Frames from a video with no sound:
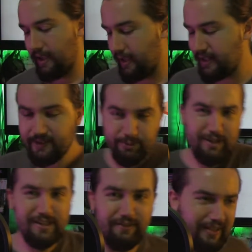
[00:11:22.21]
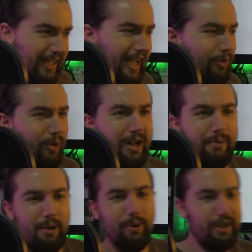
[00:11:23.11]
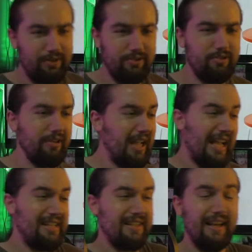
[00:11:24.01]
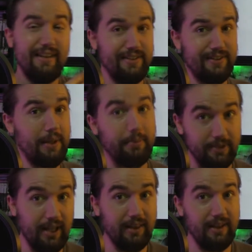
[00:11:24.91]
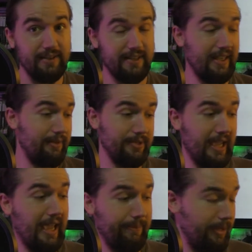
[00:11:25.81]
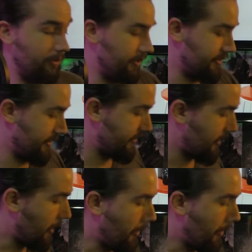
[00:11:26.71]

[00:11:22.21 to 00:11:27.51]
And it wasn't even like I went out of my way to do this trick. I just kind of stumbled on this and it was a happy coincidence.